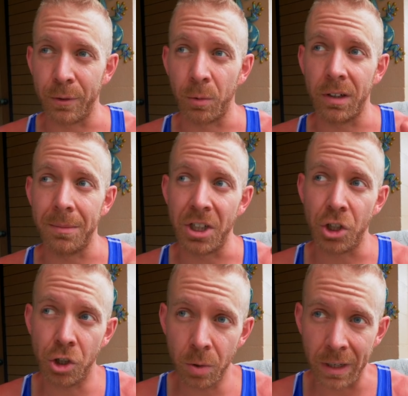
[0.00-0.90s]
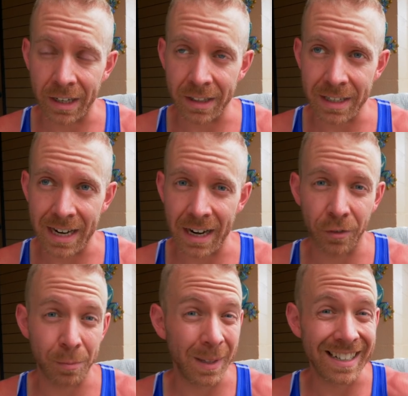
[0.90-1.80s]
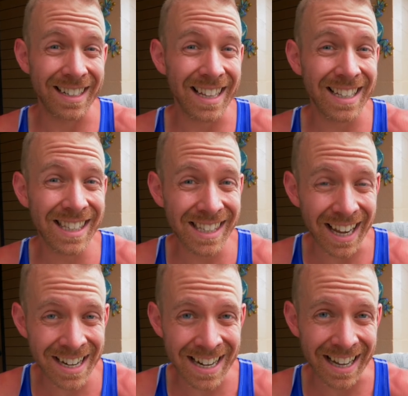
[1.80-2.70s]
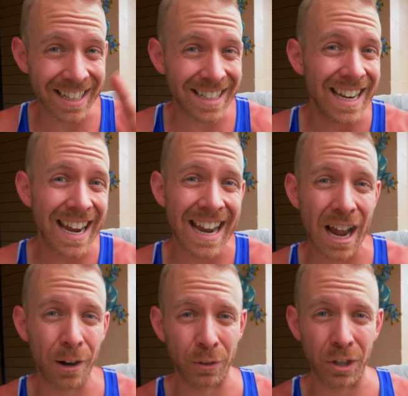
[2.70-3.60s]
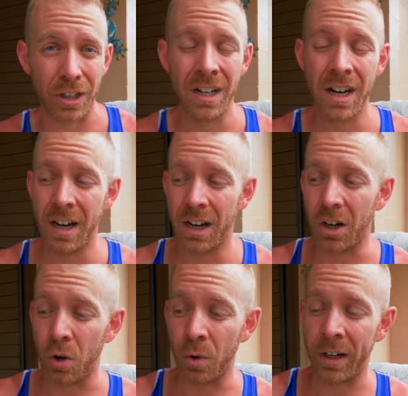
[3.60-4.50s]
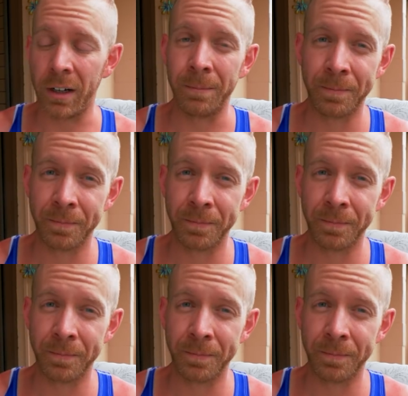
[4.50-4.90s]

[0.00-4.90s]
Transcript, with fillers: and we're gonna be shooting it the day of, but the Sunday, the day after Kona,